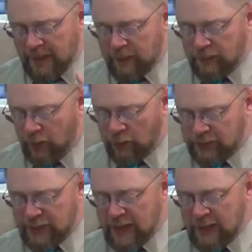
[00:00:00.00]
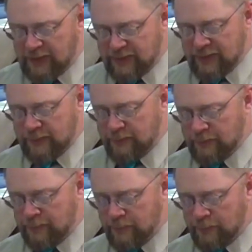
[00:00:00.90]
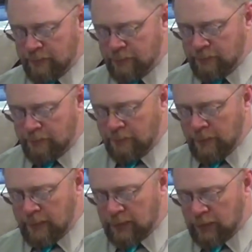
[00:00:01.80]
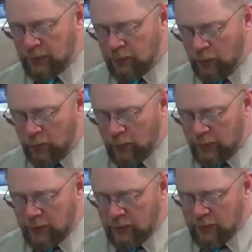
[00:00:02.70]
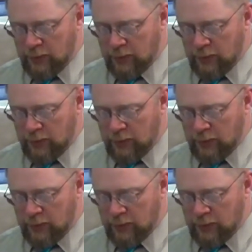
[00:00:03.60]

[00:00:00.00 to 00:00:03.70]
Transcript: In those days, the Lord